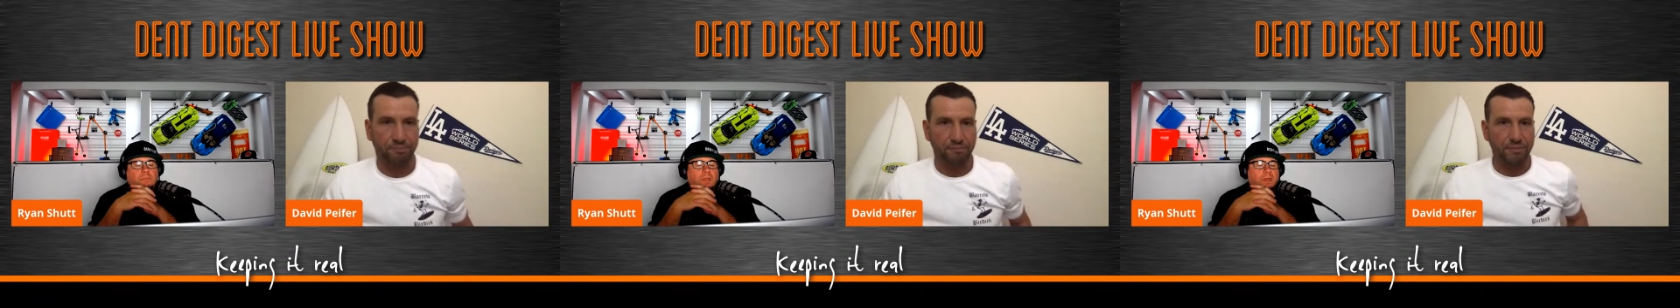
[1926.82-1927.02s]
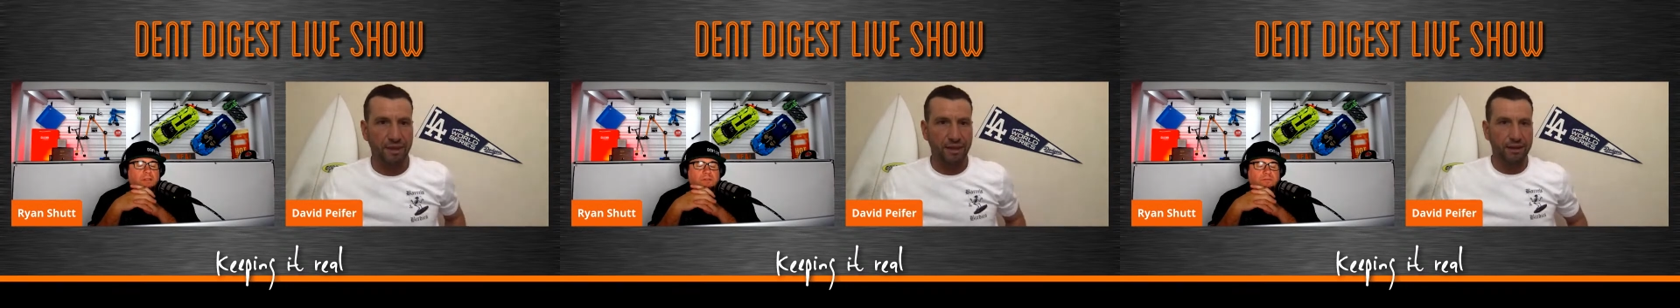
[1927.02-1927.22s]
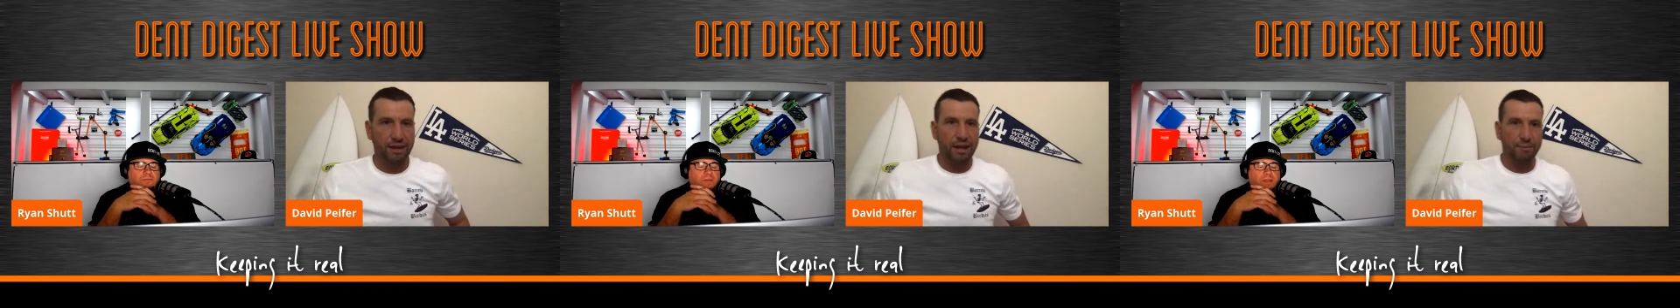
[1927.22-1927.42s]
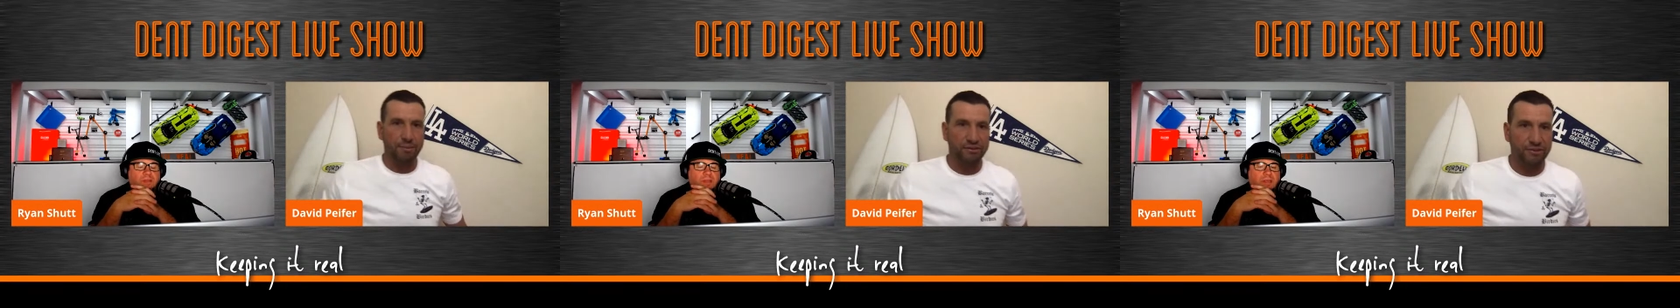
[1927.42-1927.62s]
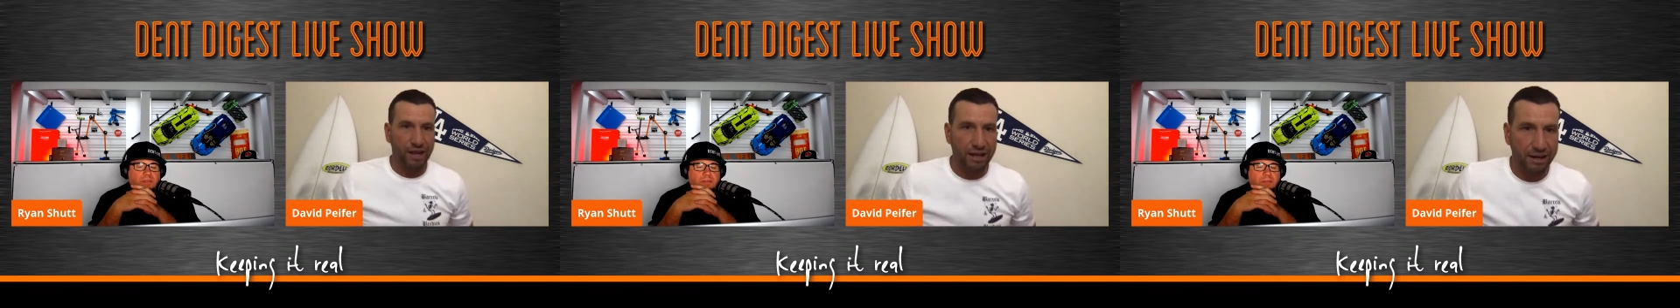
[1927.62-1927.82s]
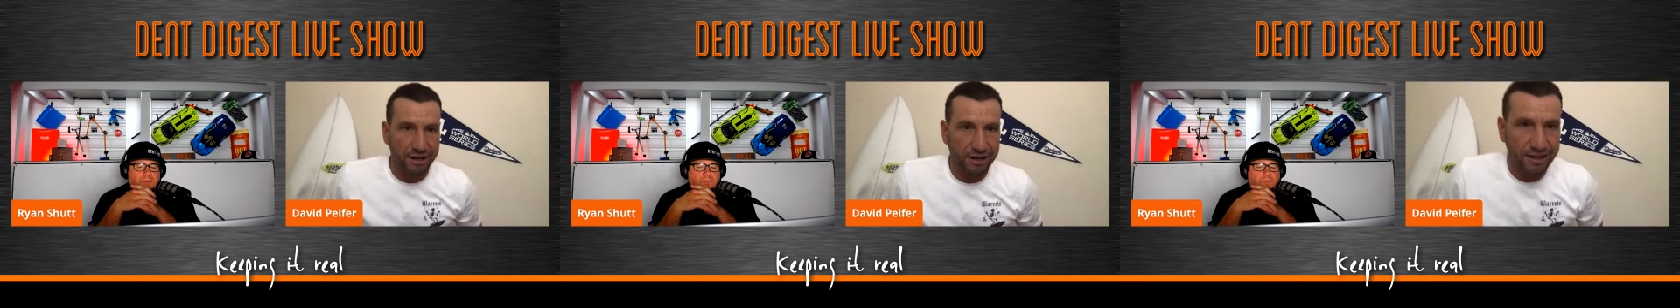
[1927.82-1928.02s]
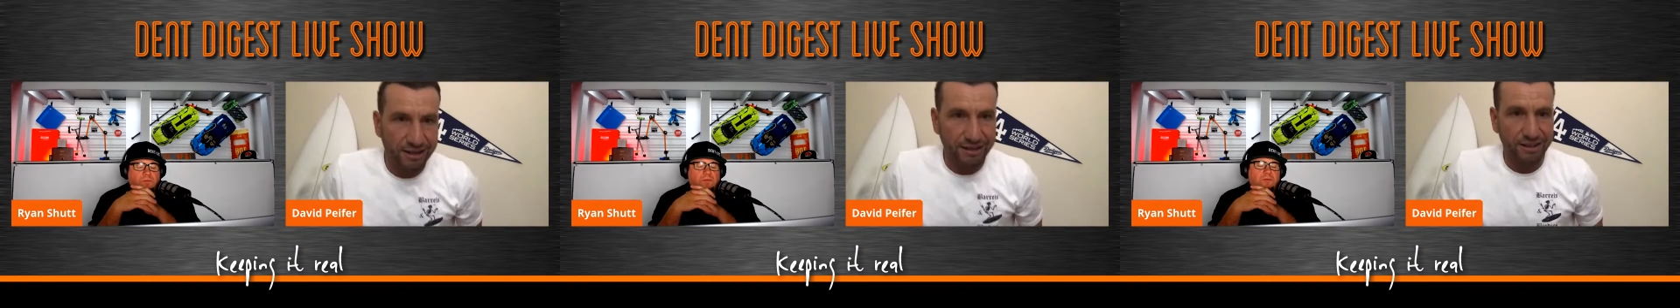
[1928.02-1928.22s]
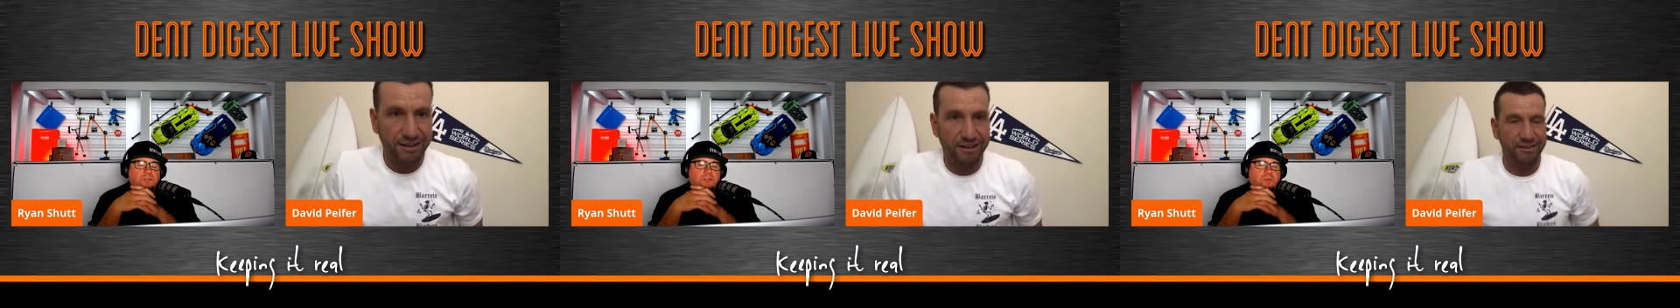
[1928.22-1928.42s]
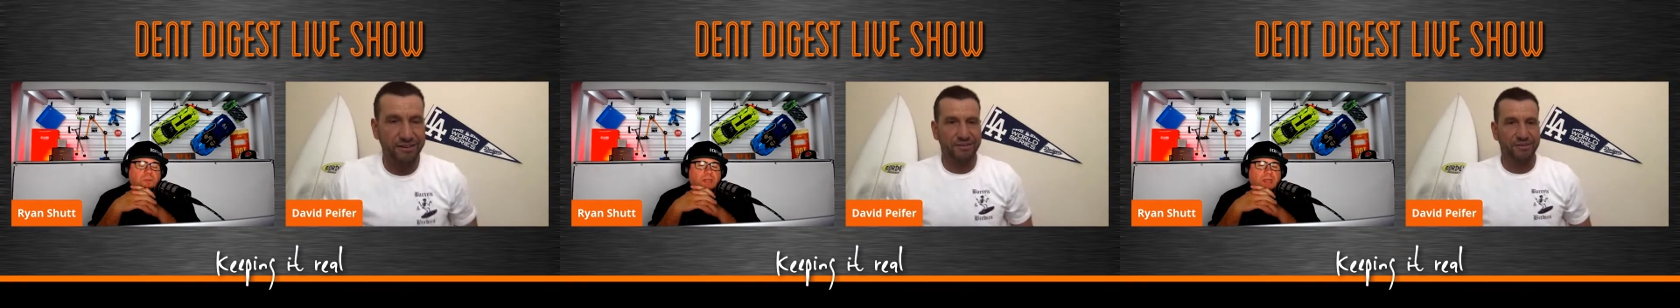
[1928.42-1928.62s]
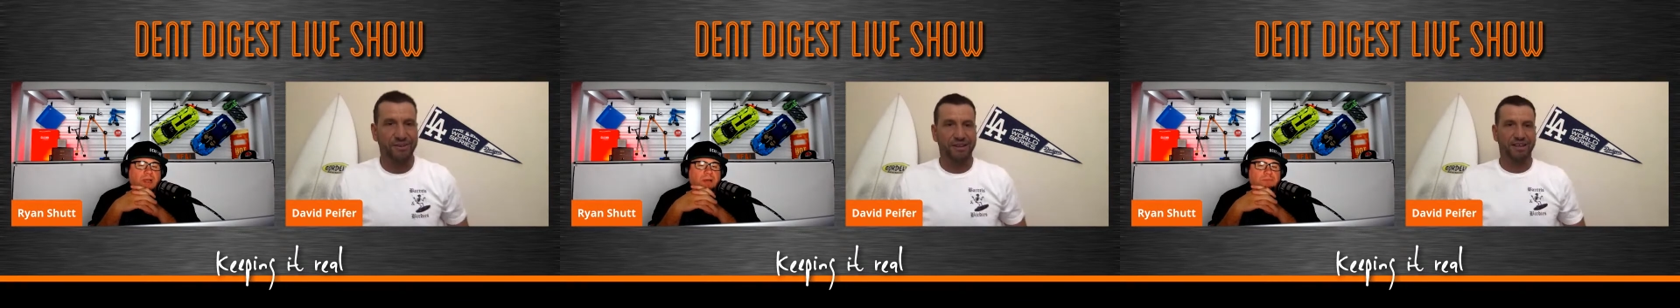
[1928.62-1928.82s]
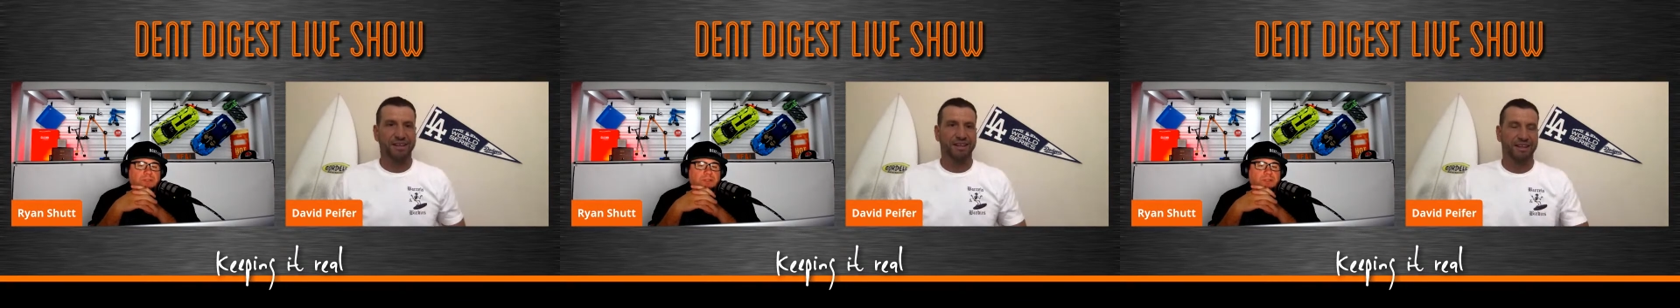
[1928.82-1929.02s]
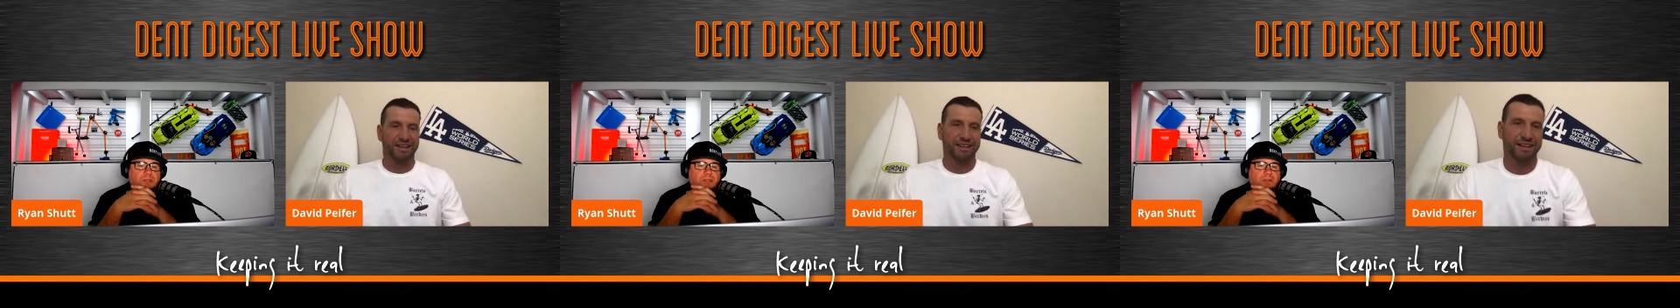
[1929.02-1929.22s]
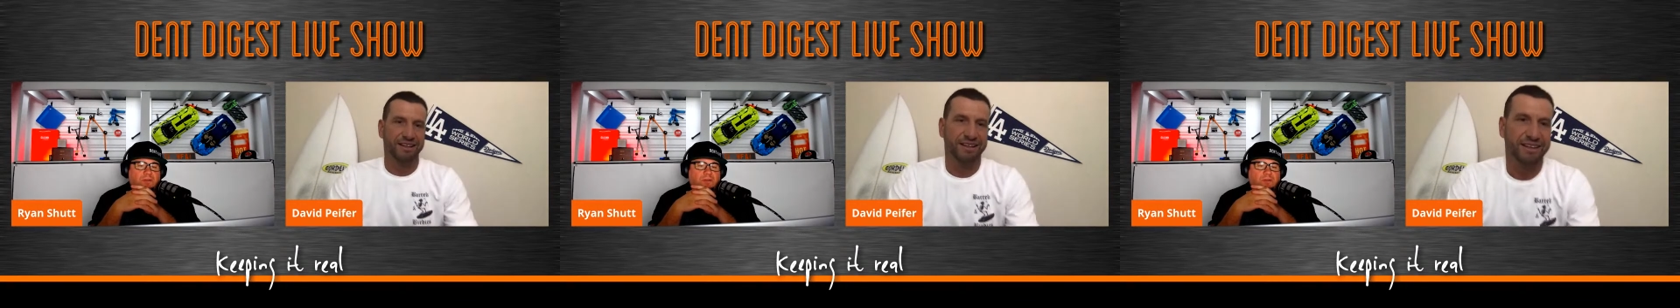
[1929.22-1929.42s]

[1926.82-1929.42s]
that's a fantastic tool. There's so many options you can